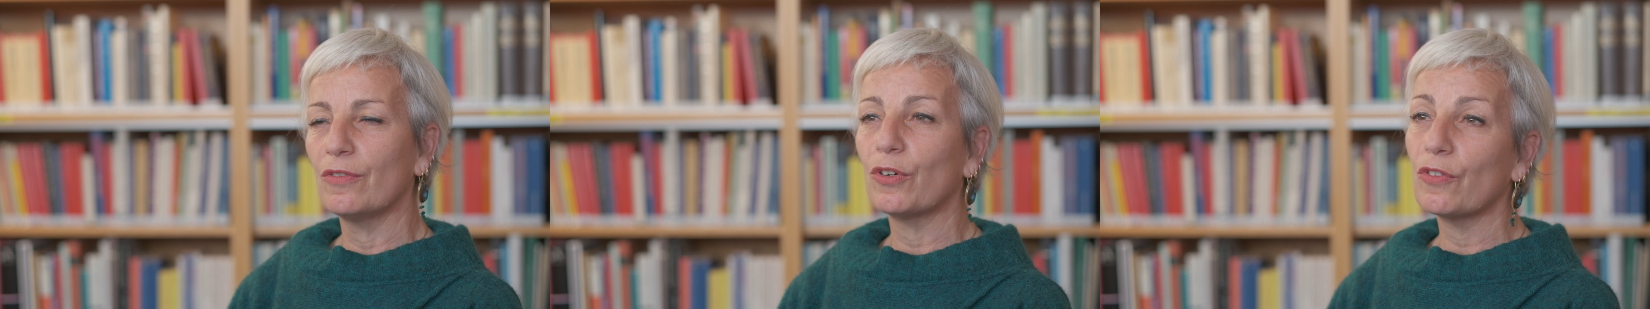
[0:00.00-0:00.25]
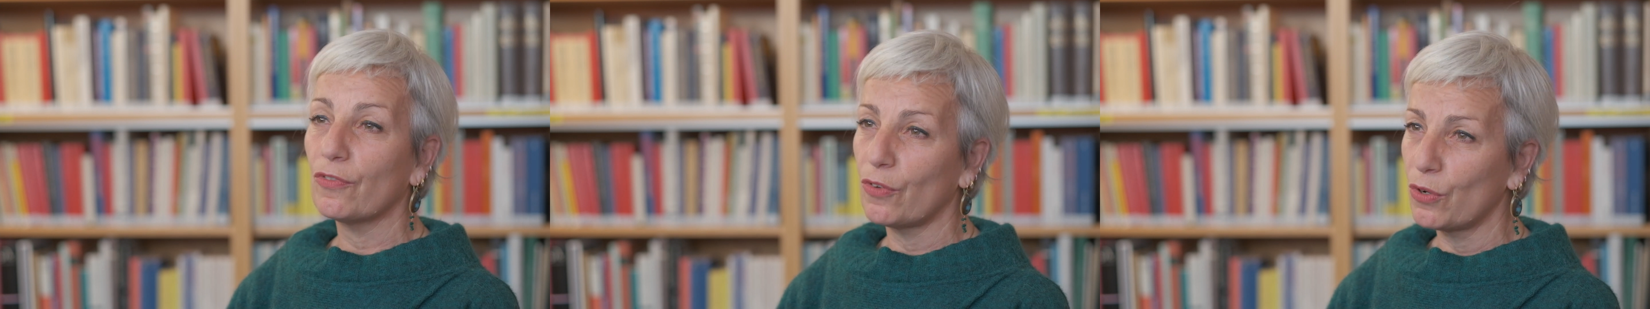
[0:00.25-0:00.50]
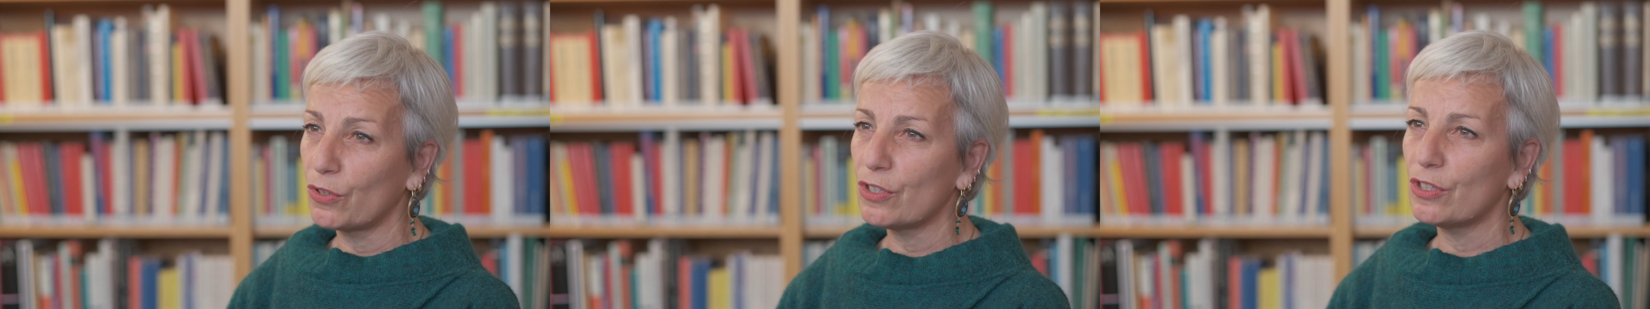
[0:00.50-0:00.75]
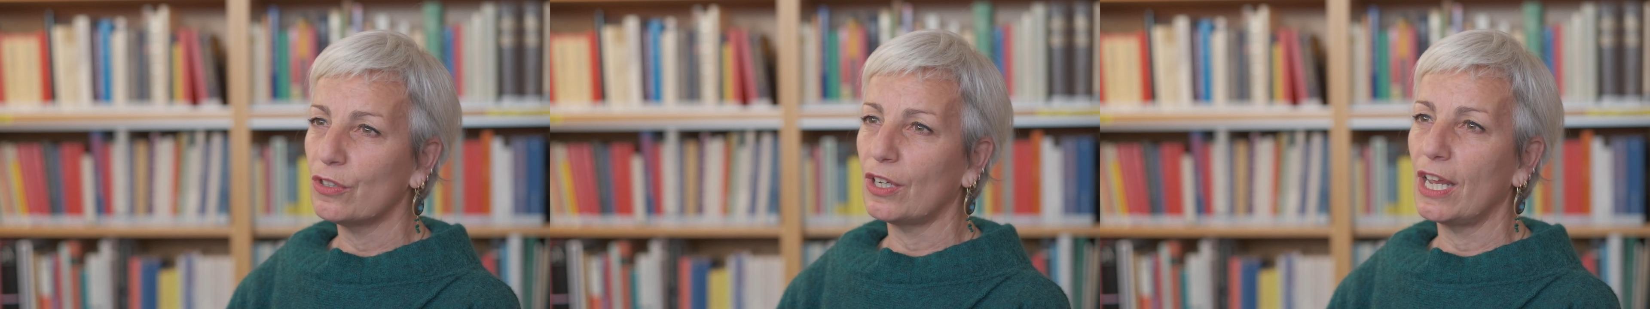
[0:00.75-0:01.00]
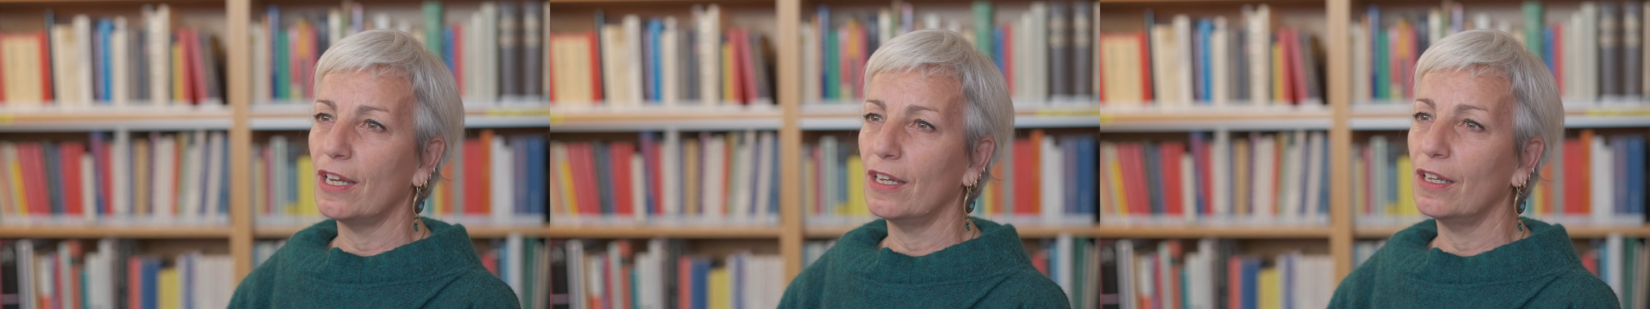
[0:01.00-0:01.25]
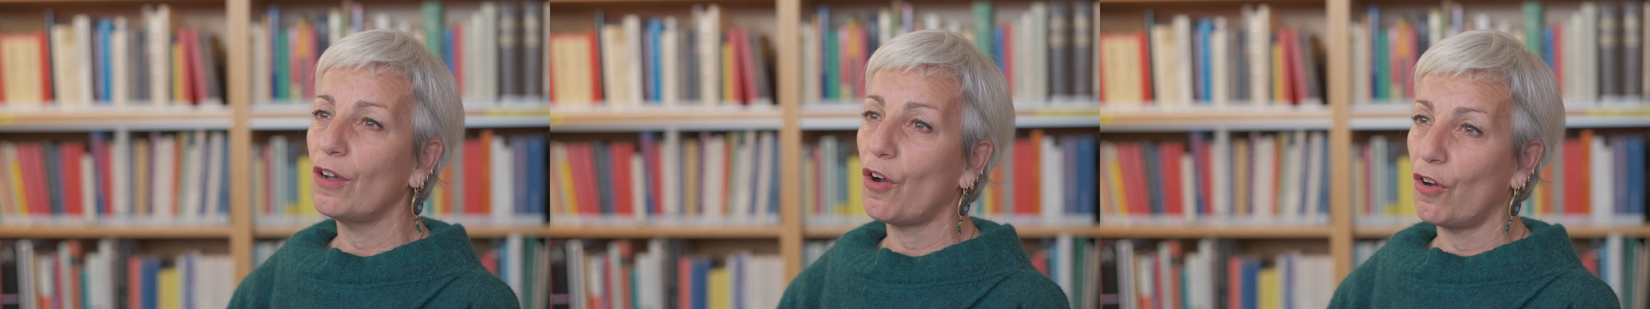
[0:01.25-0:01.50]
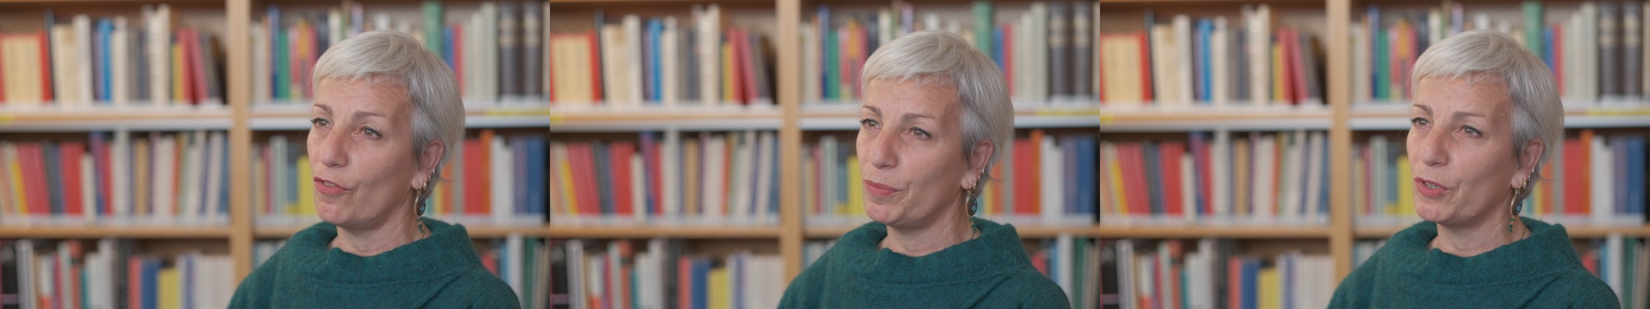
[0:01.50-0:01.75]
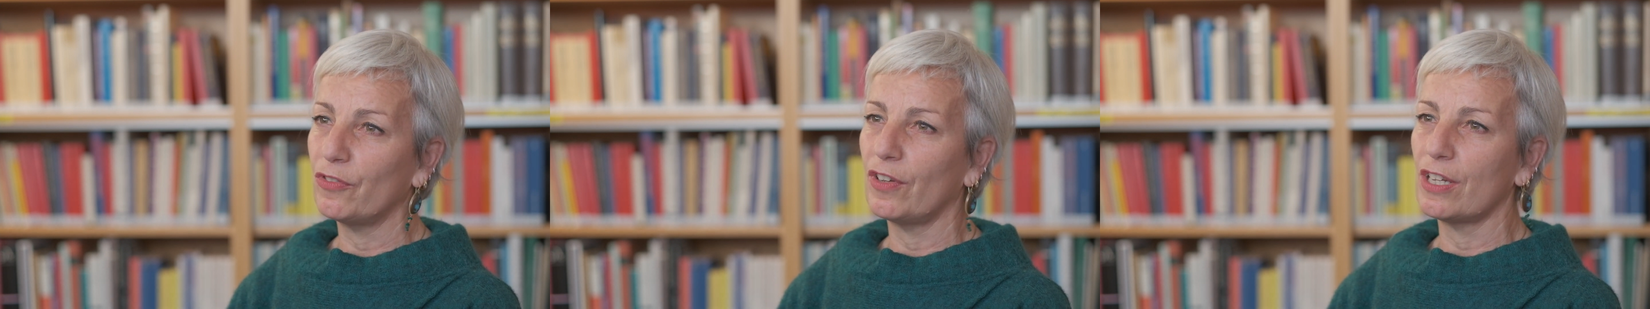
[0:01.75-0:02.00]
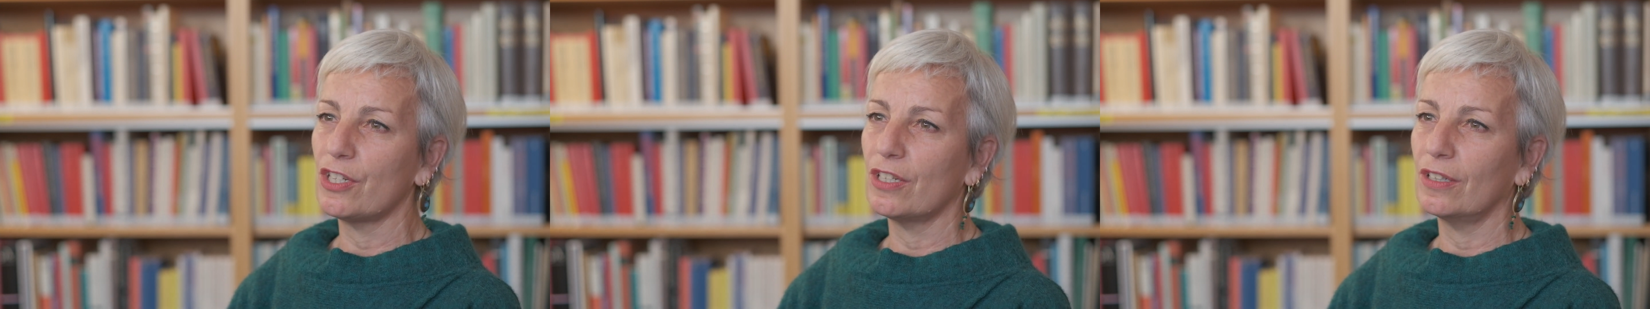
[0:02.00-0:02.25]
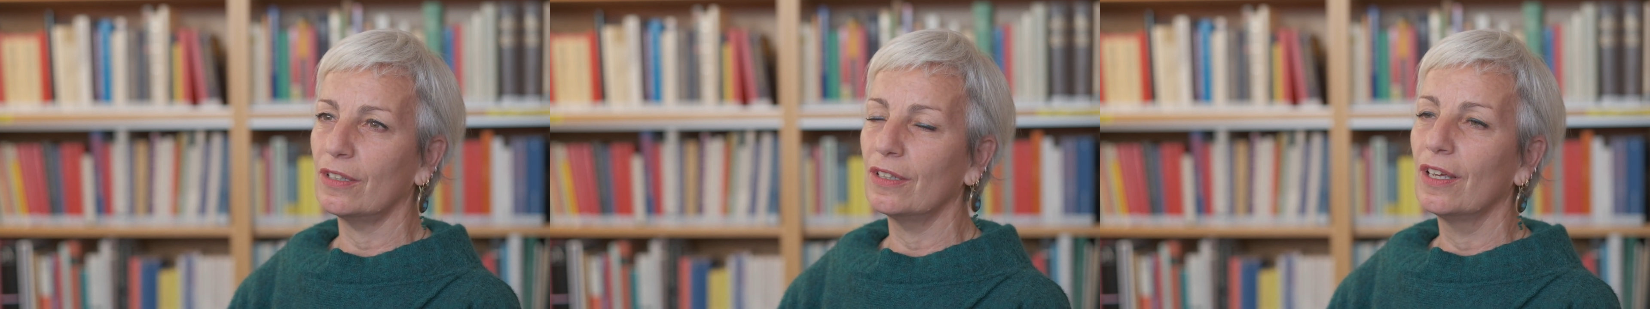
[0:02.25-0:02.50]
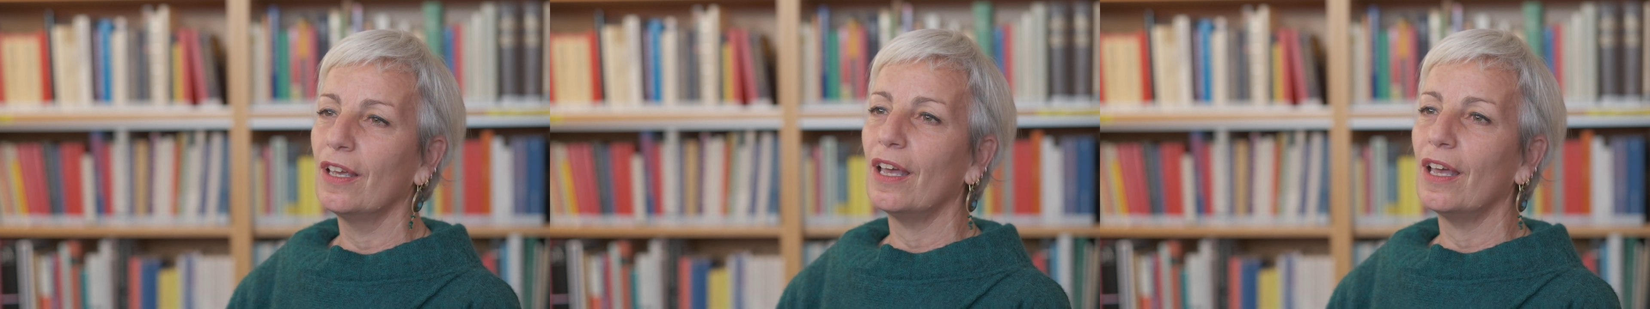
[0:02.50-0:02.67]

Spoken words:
for focused training of professionals,